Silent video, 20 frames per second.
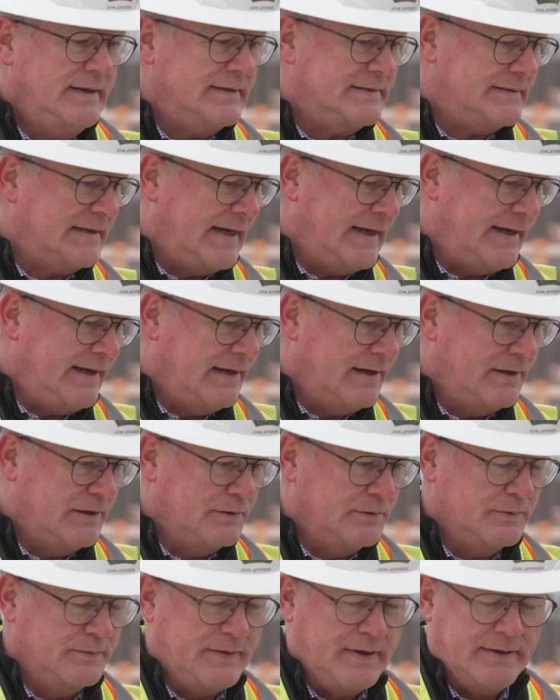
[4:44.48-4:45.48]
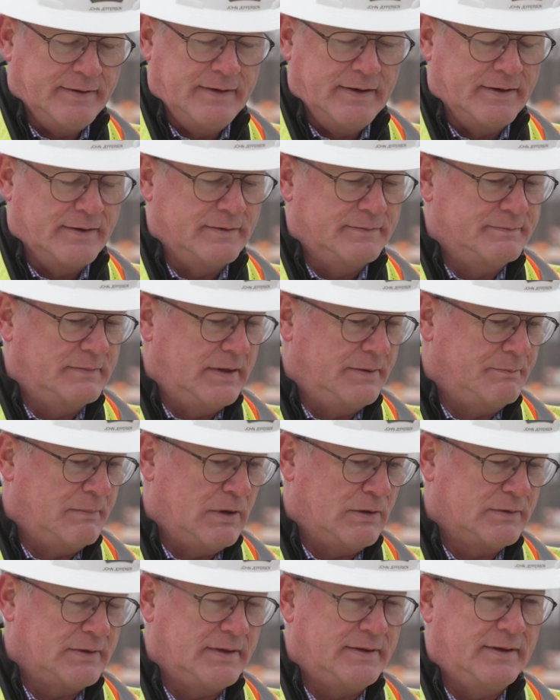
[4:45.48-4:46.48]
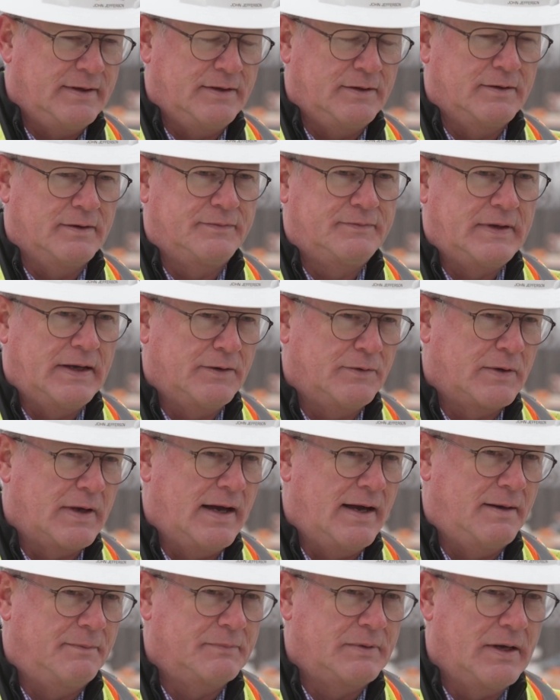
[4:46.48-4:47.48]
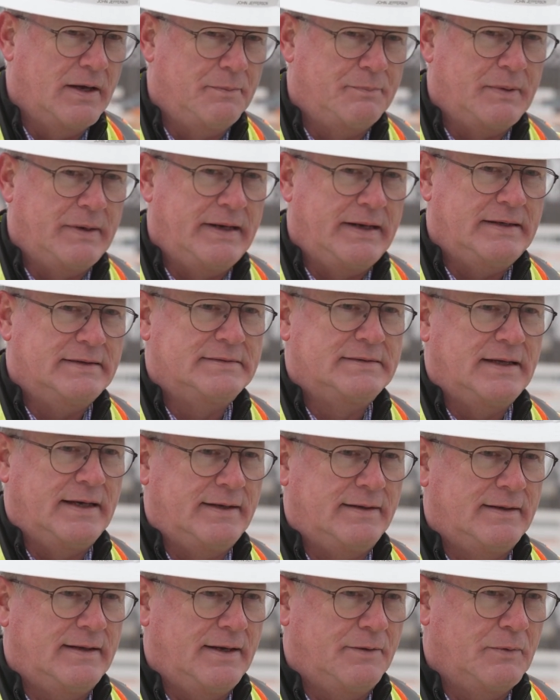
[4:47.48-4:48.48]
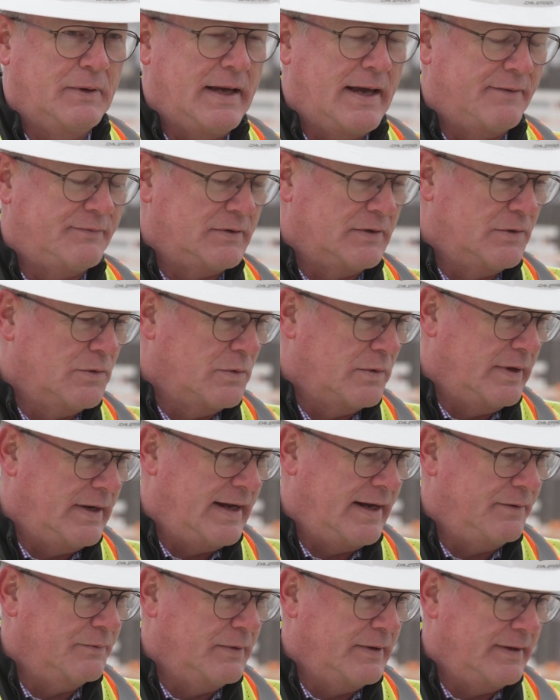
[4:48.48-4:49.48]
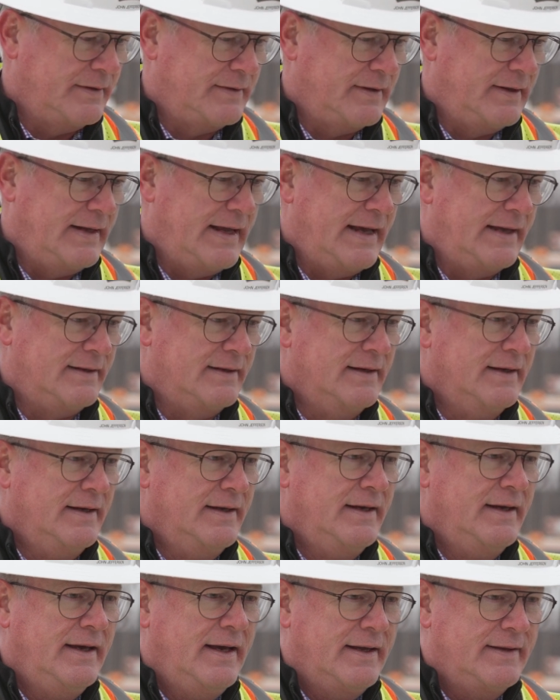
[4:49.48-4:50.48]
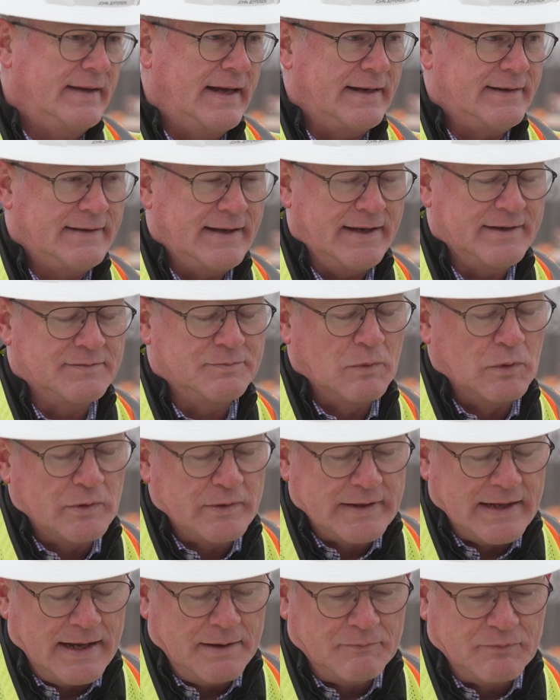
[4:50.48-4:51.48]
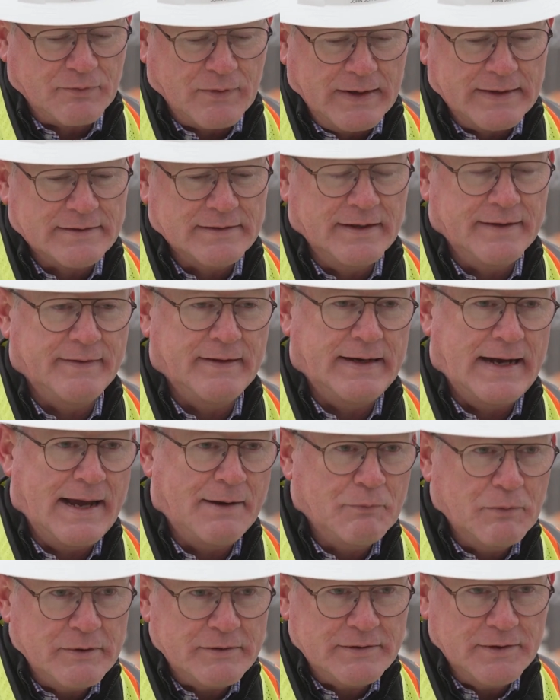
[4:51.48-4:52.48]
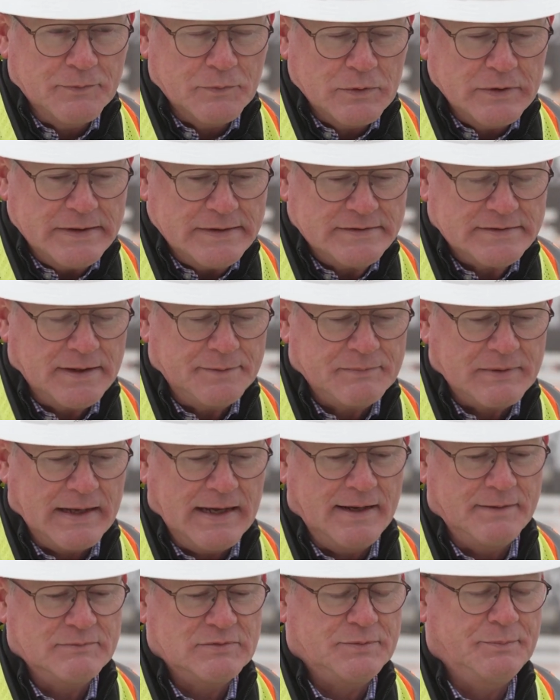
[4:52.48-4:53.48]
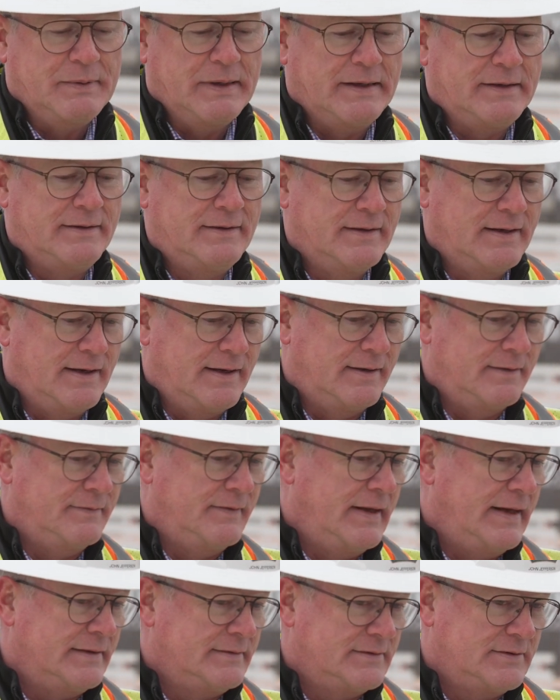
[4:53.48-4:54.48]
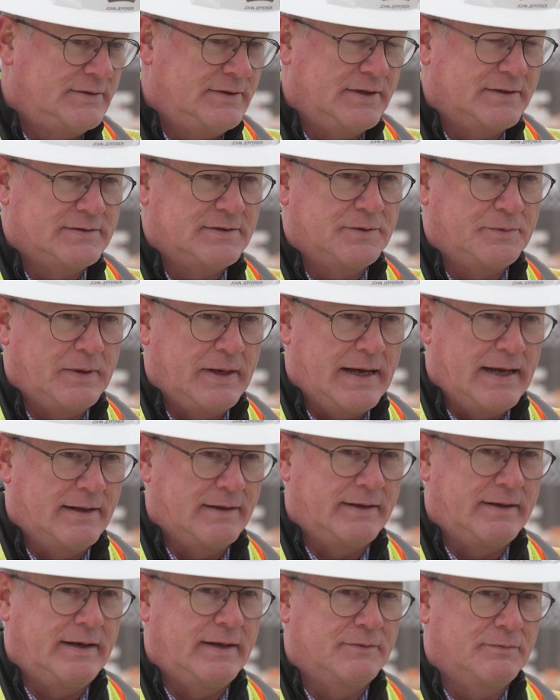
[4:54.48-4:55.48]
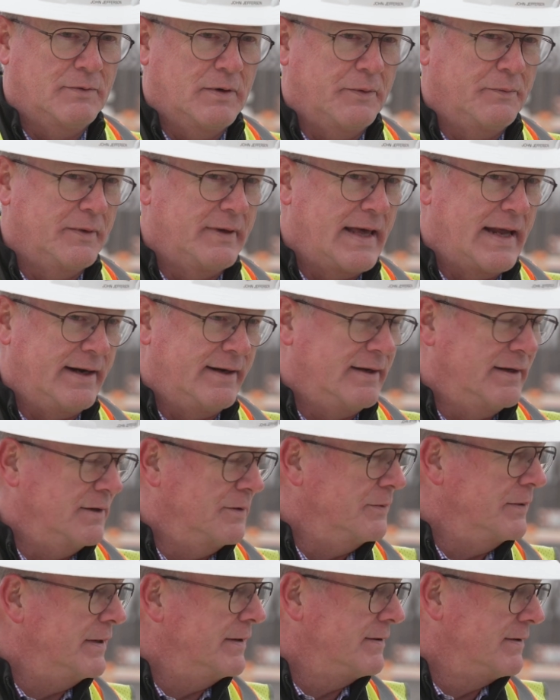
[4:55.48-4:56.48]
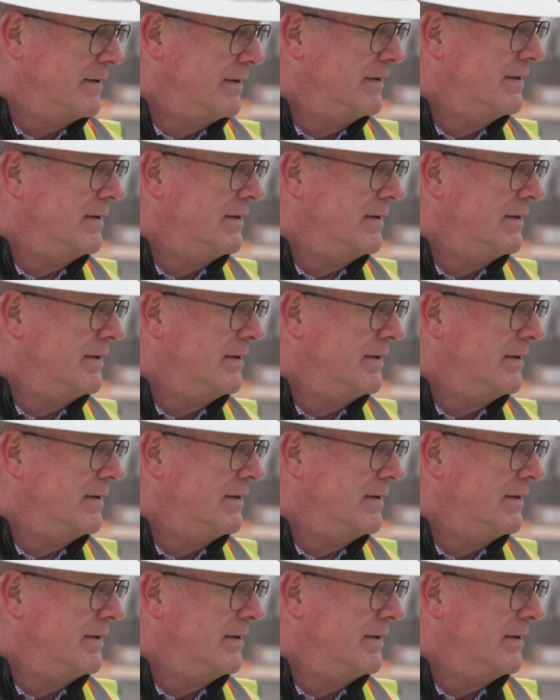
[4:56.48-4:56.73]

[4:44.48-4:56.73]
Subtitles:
Zayo. There are a multitude of telecom companies that we have to coordinate with, and that takes more time, frankly, than I wish it would sometimes, but that's just the reality of what we got to deal with.